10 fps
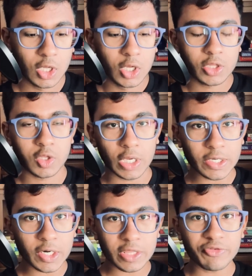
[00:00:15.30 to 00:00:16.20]
So in
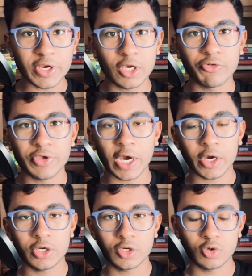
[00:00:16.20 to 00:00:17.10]
today's video, we are
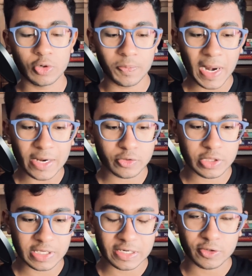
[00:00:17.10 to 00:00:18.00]
going to reply to the
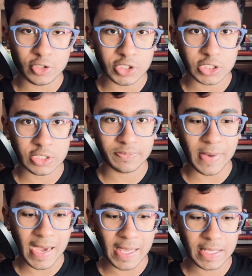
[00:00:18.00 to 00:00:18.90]
second question
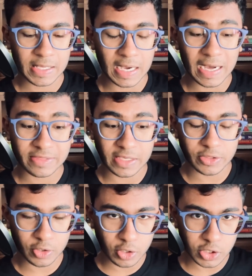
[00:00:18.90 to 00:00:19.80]
by asking the
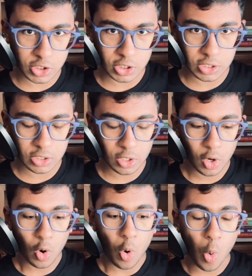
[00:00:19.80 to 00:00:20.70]
question,
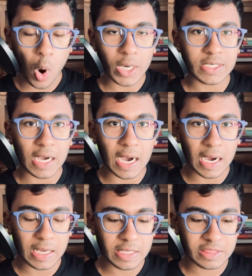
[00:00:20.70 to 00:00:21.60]
what
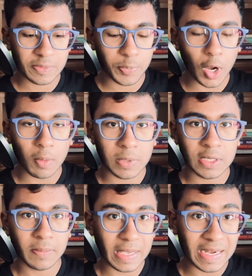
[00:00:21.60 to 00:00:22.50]
is the
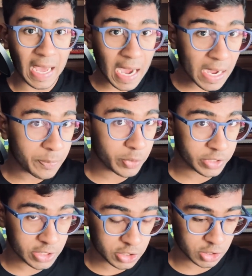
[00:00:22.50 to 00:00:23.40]
problem in our
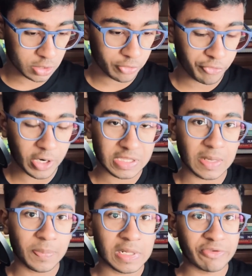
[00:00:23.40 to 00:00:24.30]
position? For
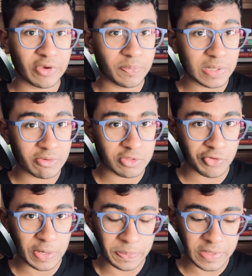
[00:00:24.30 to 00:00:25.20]
example, if I'm playing with the
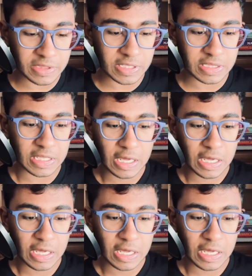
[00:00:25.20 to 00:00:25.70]
white pieces,